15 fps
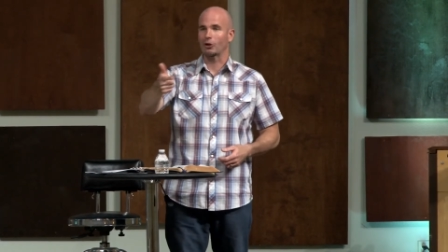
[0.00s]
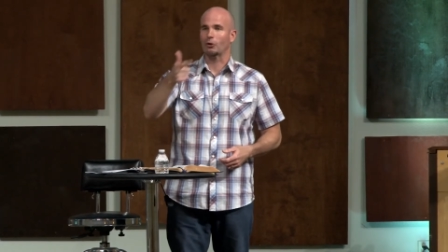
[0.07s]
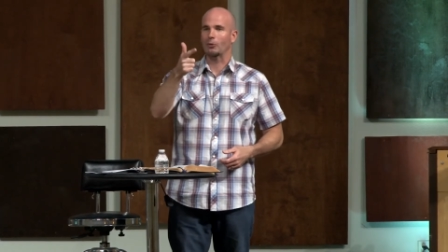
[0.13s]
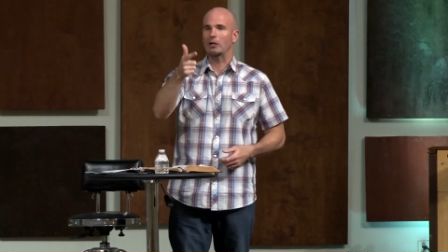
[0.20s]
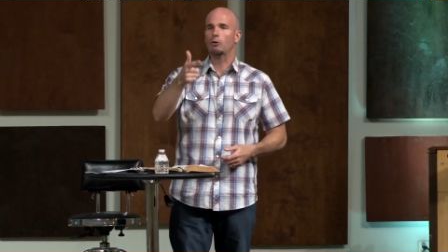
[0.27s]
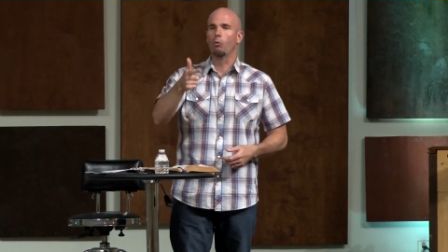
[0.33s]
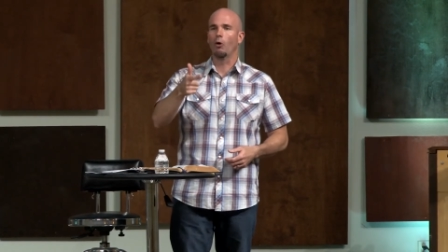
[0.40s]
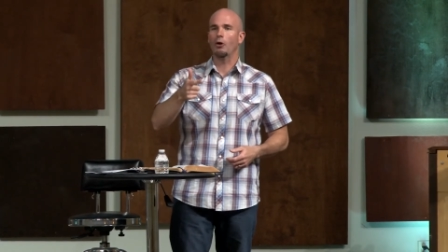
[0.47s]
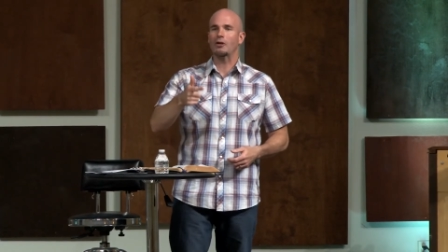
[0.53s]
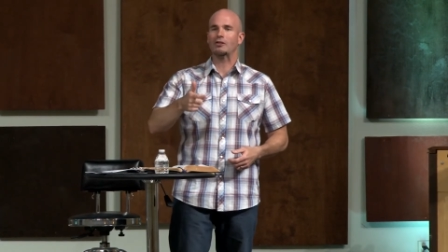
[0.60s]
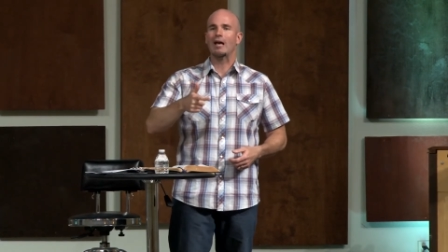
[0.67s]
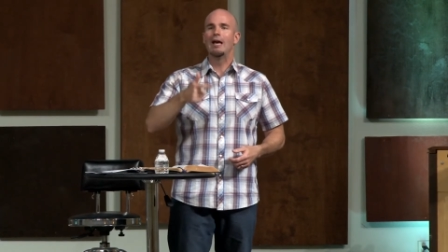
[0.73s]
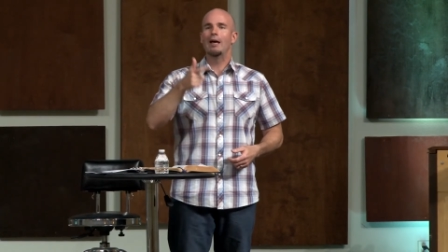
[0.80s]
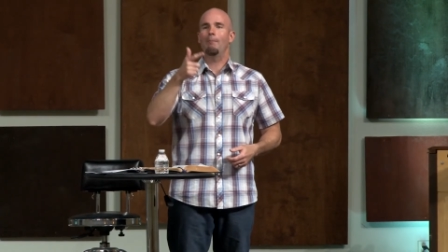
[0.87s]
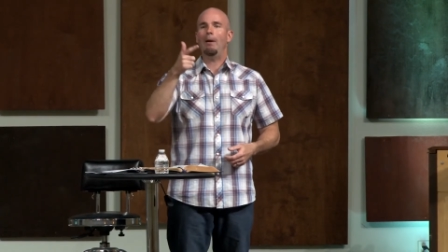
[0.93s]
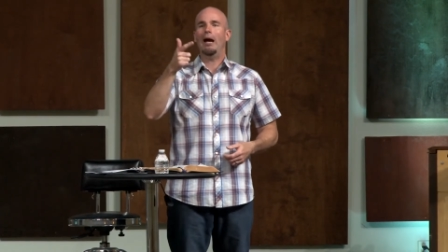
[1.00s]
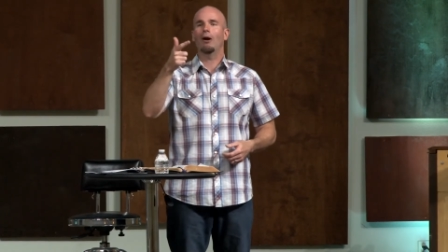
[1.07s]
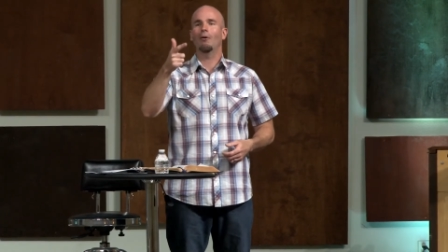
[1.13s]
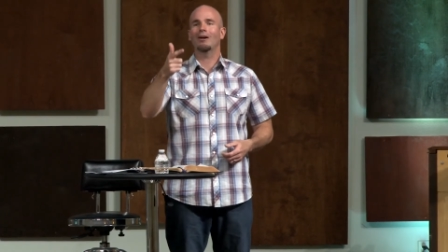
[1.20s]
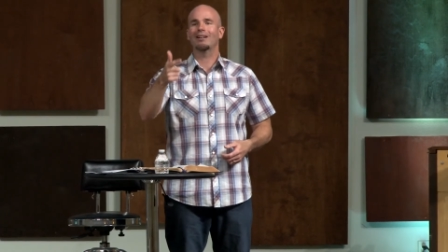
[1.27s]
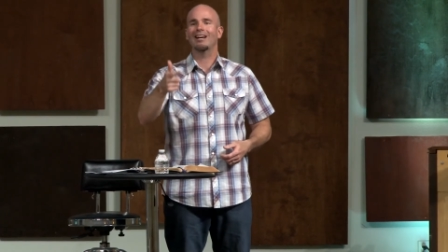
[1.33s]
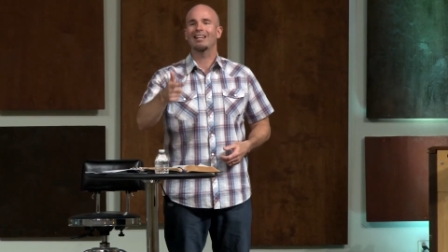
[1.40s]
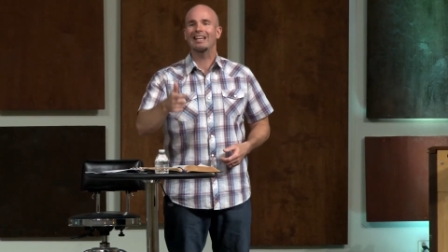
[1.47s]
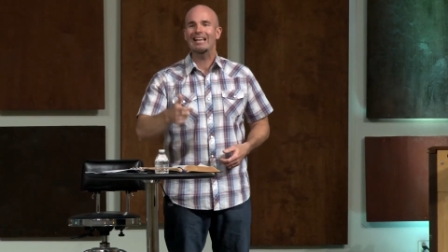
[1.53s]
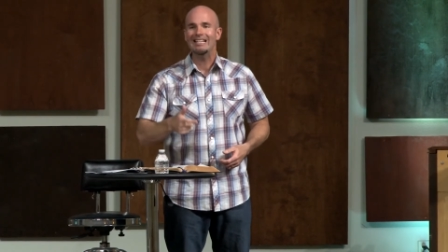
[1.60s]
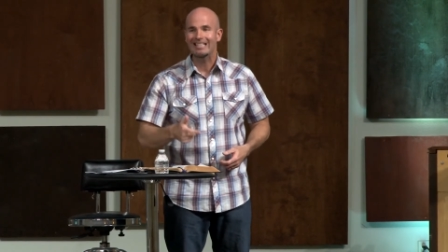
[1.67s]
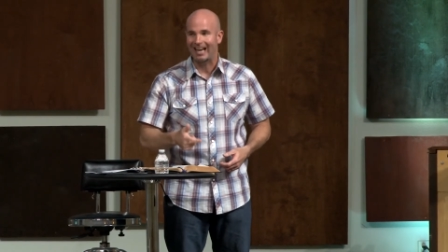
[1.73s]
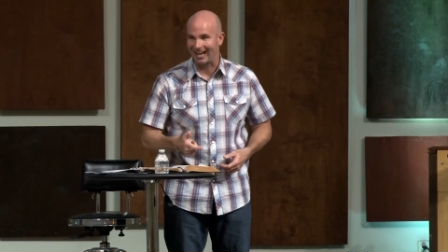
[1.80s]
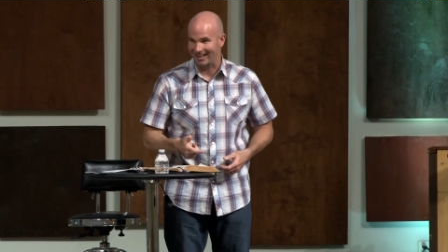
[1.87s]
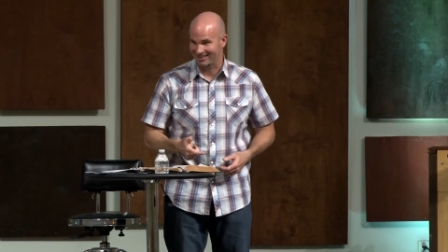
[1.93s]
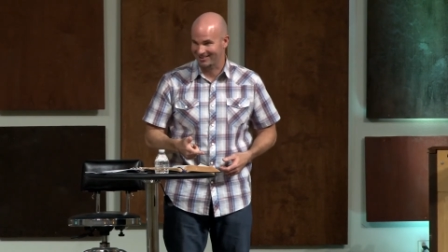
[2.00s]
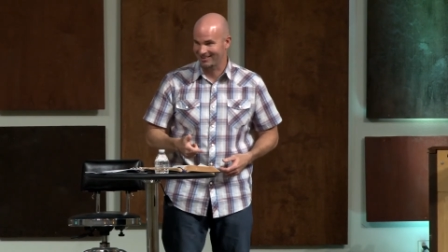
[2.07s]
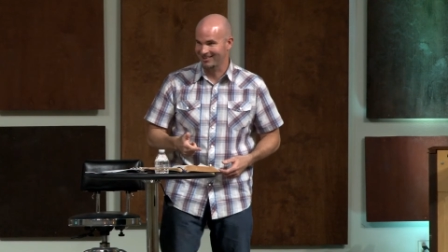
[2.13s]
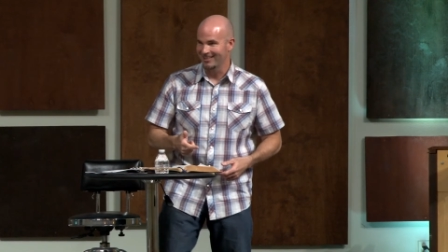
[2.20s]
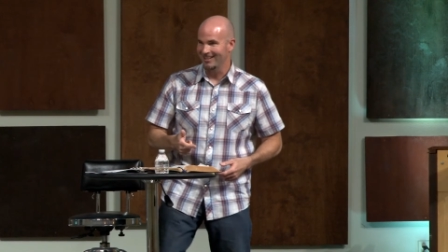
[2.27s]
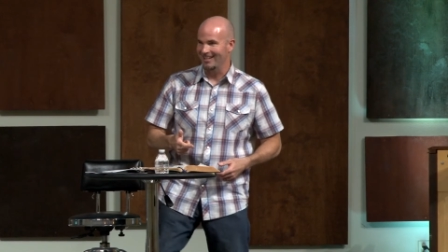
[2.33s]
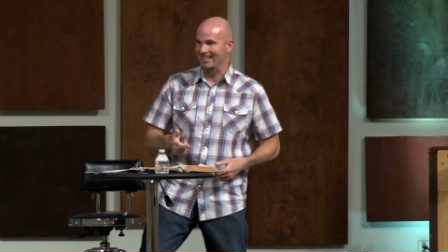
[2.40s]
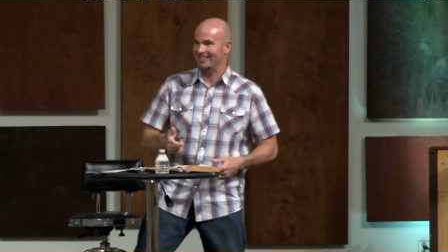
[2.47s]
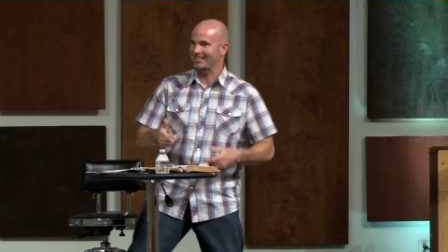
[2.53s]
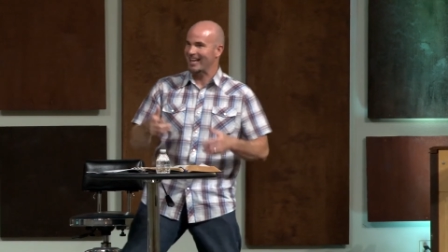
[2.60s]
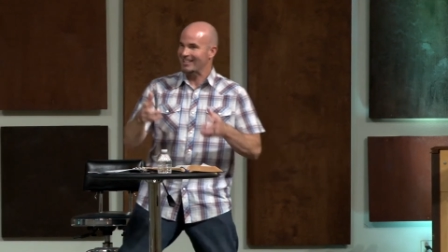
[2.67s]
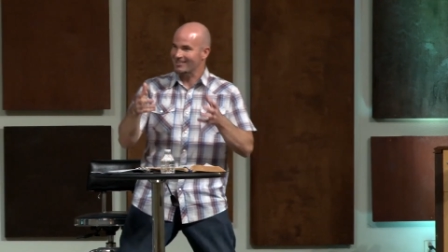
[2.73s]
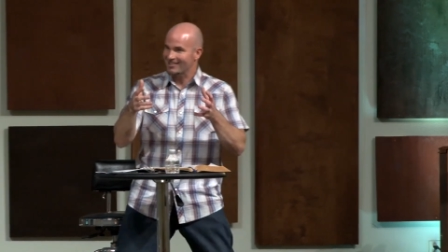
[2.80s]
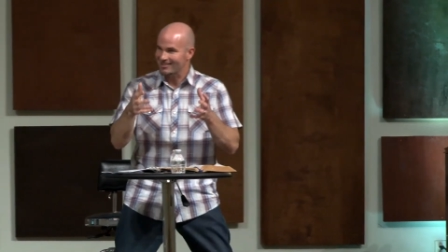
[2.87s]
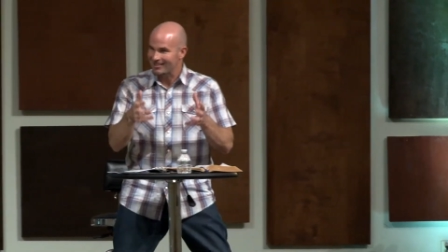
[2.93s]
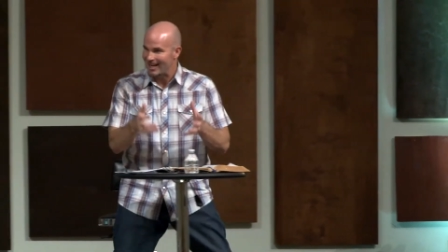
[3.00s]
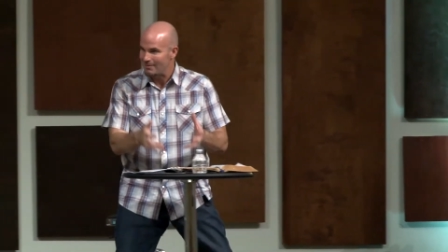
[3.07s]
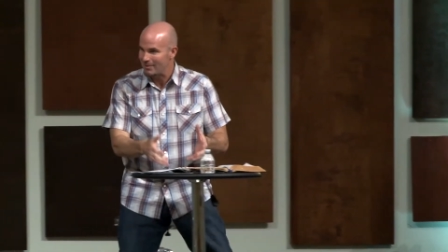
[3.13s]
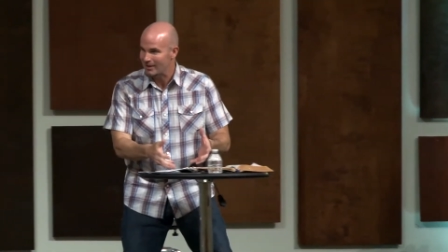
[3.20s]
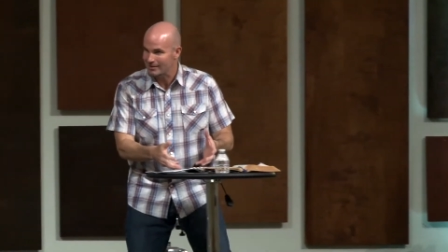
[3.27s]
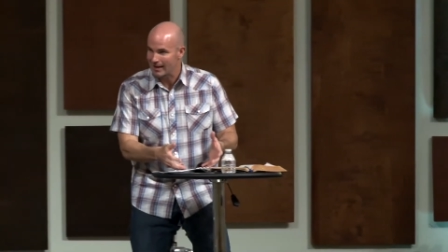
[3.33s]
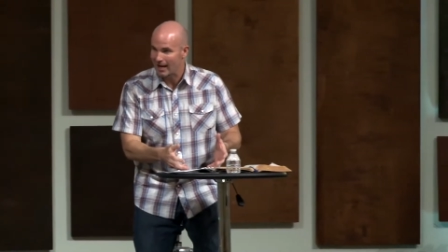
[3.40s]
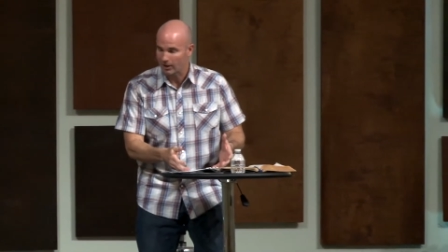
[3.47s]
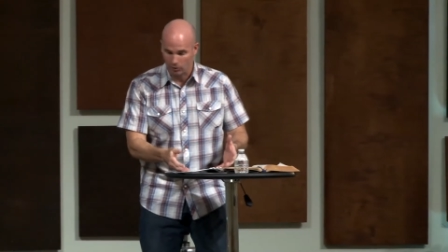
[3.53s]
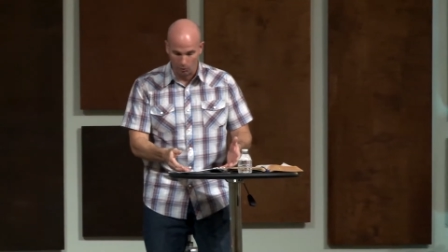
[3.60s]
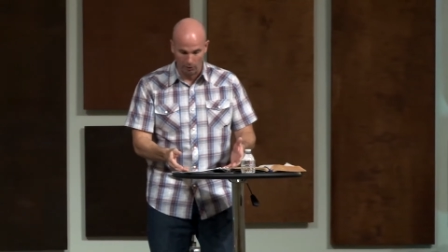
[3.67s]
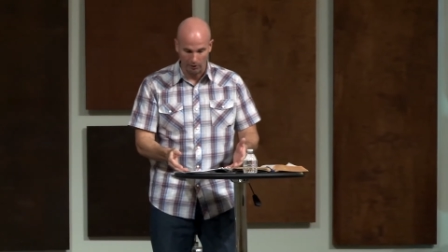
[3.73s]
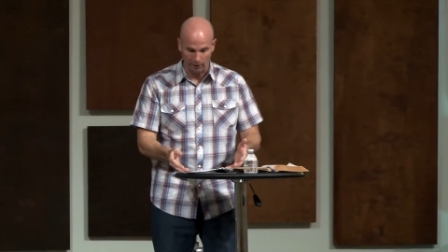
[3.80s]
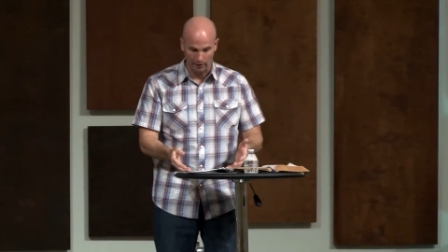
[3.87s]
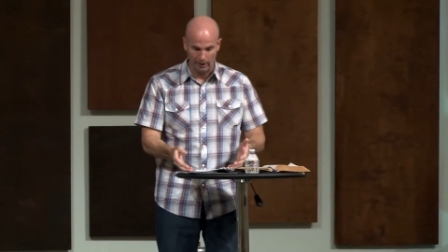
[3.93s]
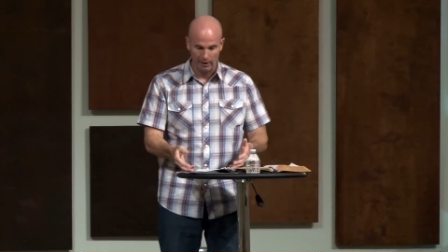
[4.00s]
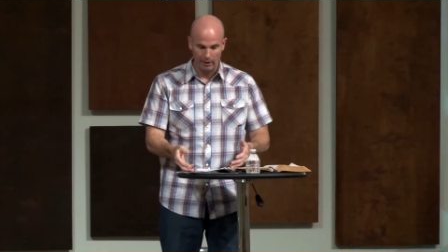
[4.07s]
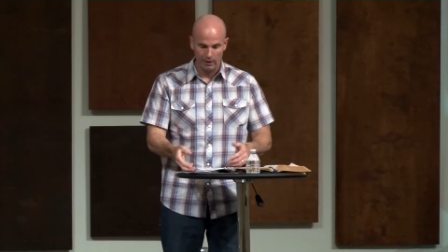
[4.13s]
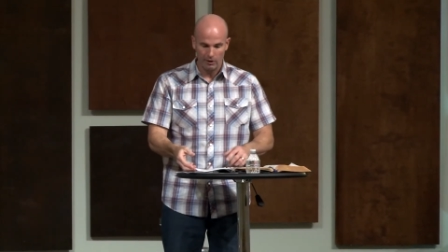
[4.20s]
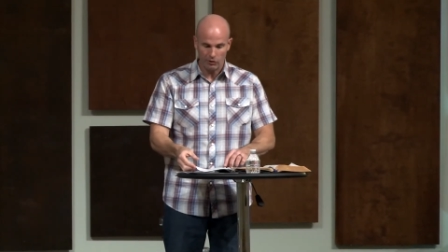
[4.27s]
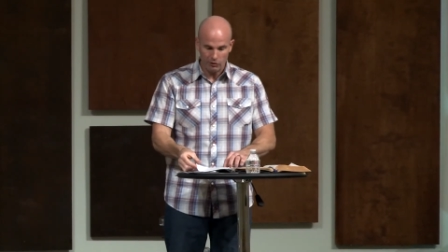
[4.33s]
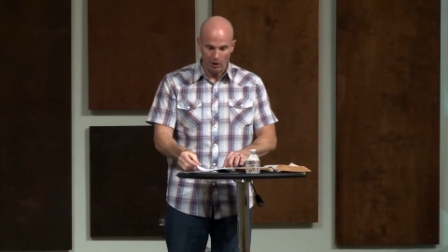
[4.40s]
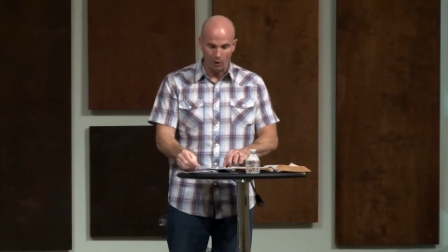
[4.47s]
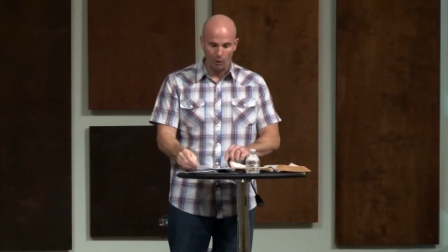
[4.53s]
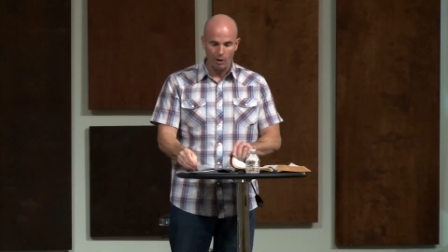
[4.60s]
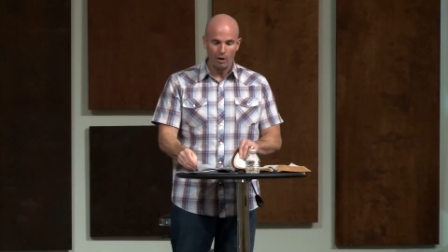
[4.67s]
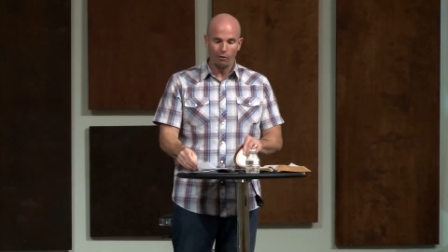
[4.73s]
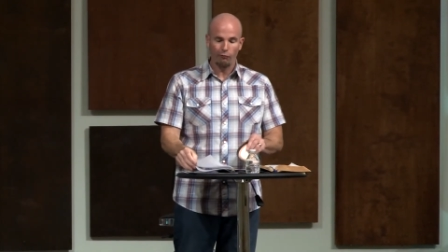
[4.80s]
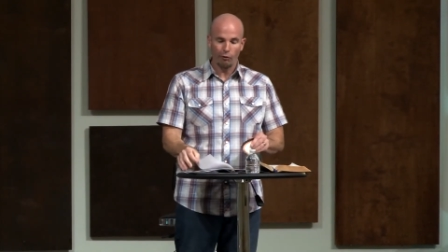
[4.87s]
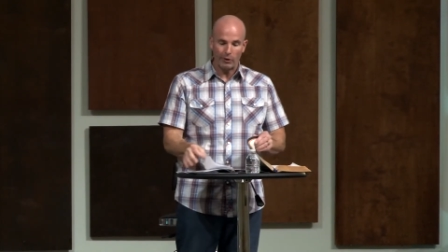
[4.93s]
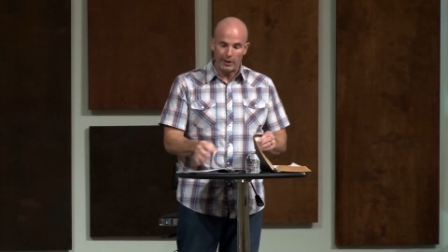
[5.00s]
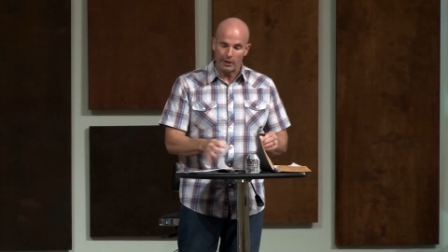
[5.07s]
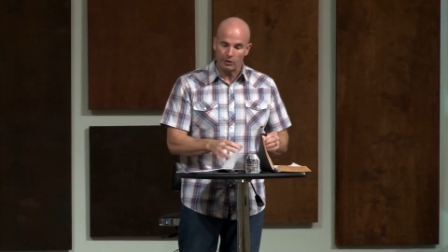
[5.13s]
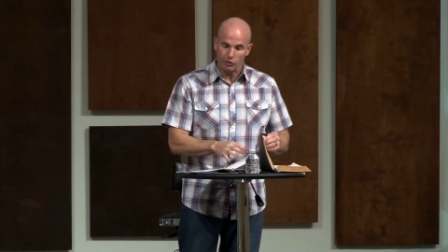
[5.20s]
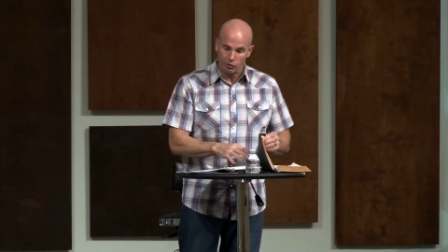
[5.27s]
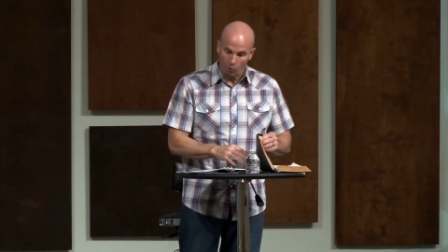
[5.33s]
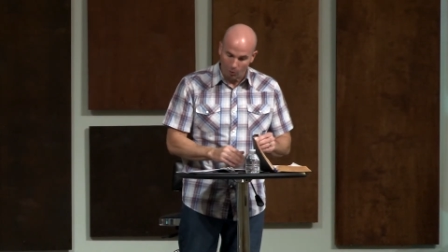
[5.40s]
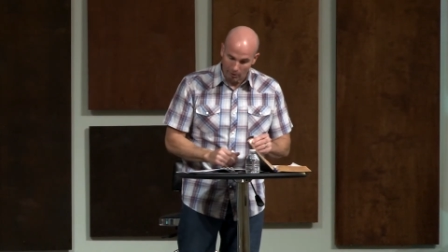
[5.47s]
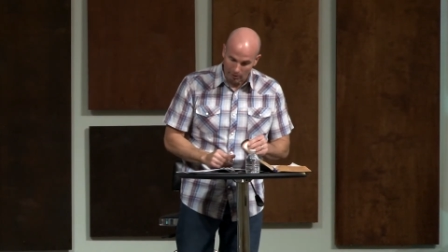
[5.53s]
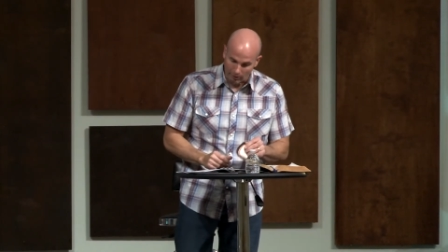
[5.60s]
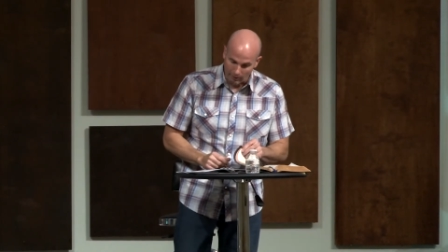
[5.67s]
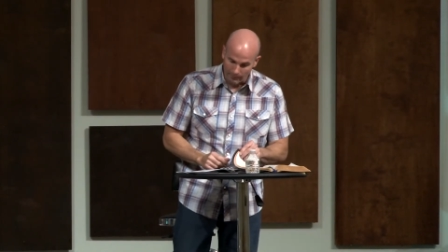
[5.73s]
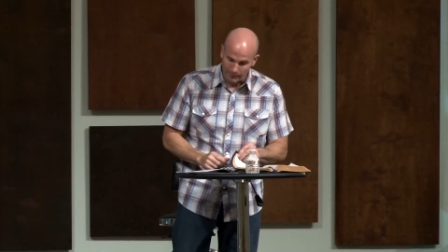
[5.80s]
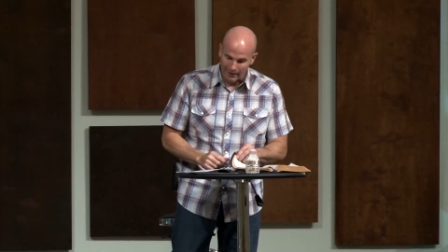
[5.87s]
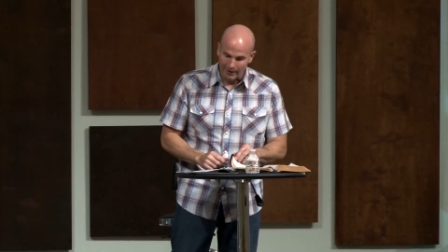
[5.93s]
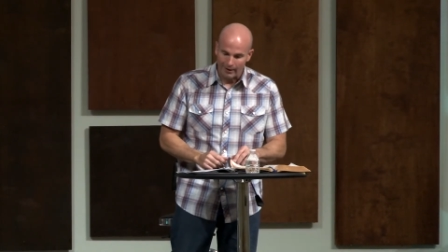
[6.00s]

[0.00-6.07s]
The Greek word is parakletos, it's that same exact word. So, for the exhorter,